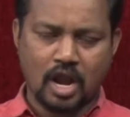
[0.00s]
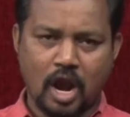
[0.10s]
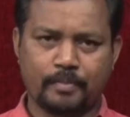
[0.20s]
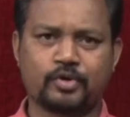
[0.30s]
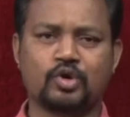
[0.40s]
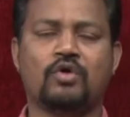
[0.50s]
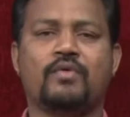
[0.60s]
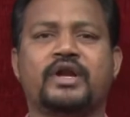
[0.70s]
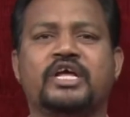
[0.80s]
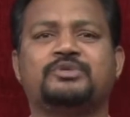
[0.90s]
Up to now
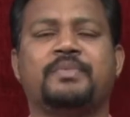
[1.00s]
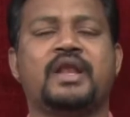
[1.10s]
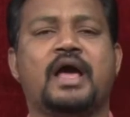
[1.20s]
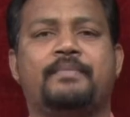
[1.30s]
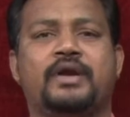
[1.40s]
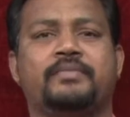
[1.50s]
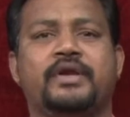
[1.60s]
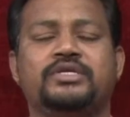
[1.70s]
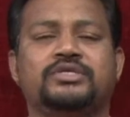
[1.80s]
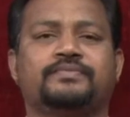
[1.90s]
what has been happened
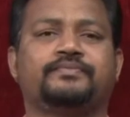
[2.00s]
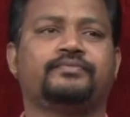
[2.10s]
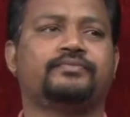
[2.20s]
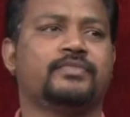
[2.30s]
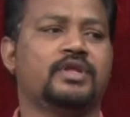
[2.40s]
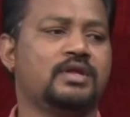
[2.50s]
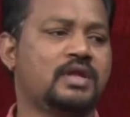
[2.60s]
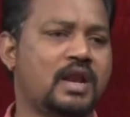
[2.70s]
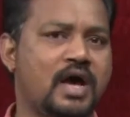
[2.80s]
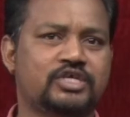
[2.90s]
means in
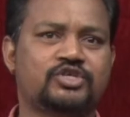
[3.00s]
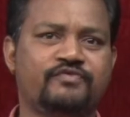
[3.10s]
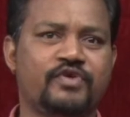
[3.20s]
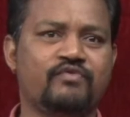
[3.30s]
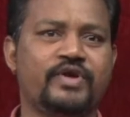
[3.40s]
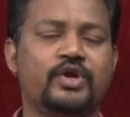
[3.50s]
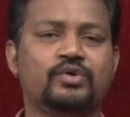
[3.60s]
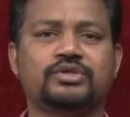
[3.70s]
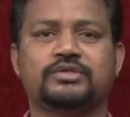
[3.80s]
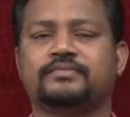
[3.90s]
the last few
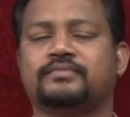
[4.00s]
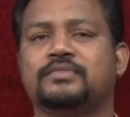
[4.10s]
videos,